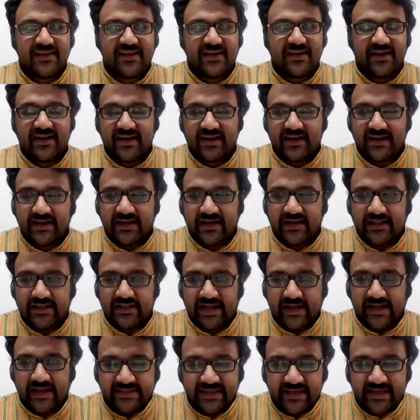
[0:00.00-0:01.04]
Uh,
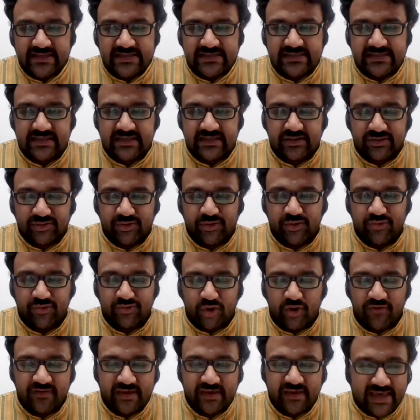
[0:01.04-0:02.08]
I think uh,
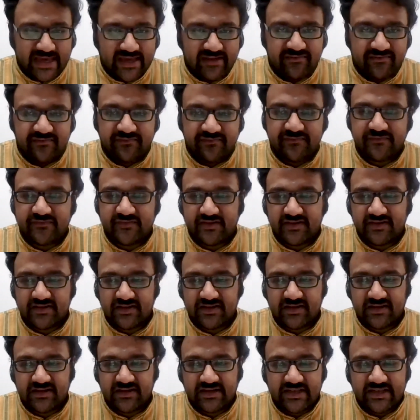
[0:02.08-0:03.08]
though we have uh,